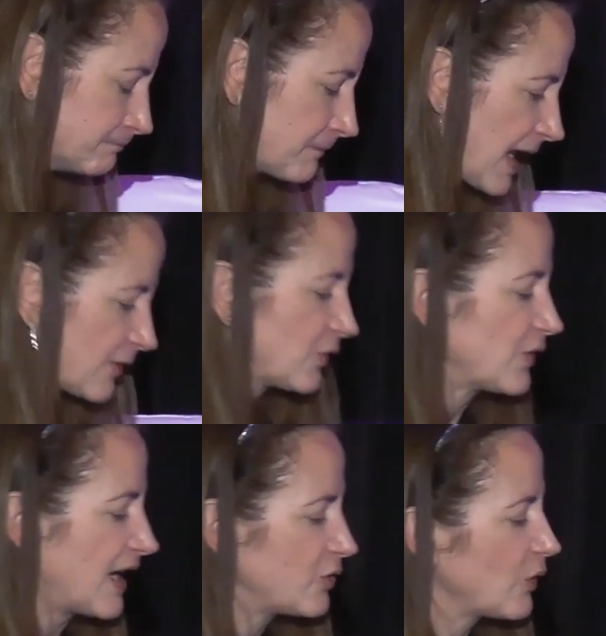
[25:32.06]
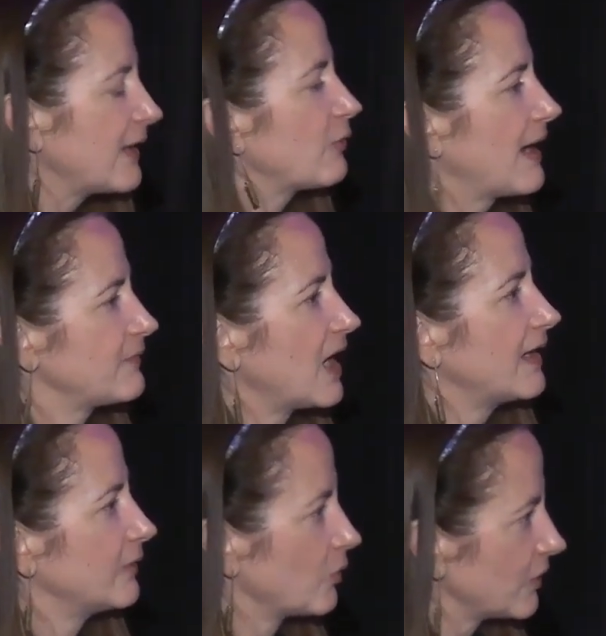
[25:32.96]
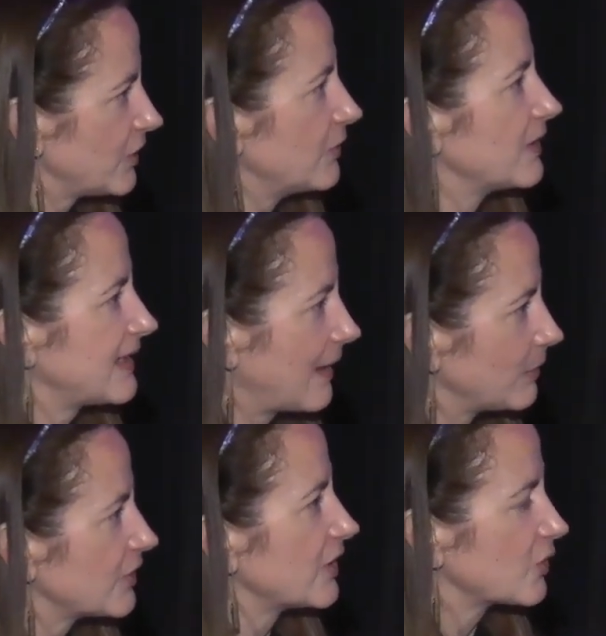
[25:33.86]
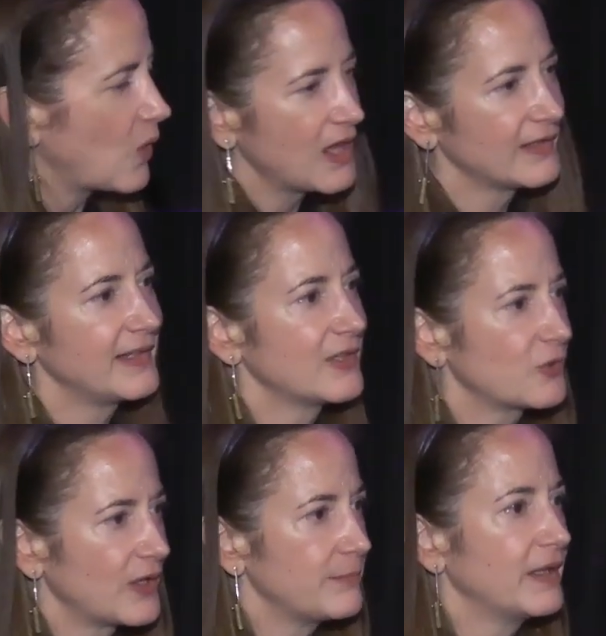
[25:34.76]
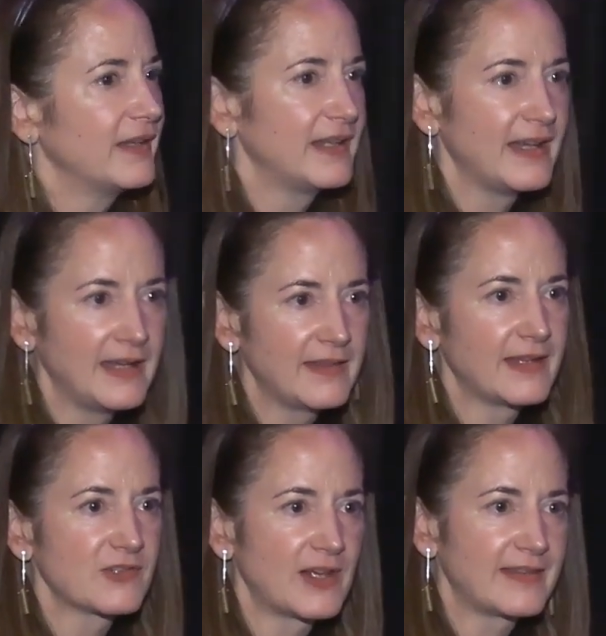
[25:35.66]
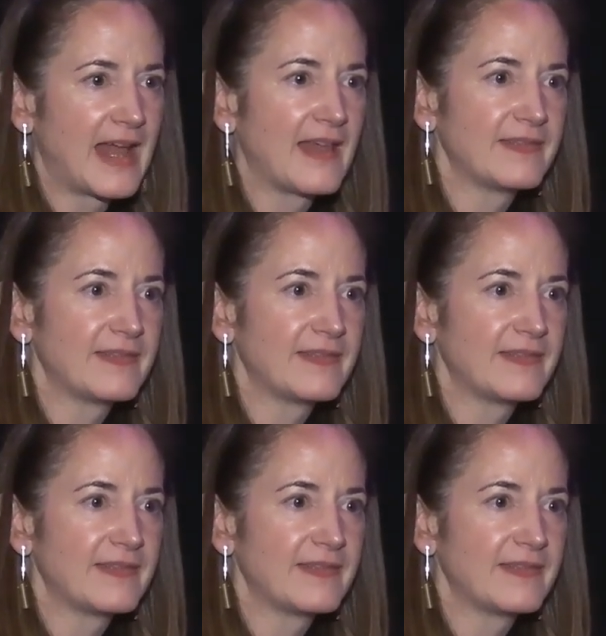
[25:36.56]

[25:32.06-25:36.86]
exercise tradecraft on in order to establish its quality, its credibility, things like that,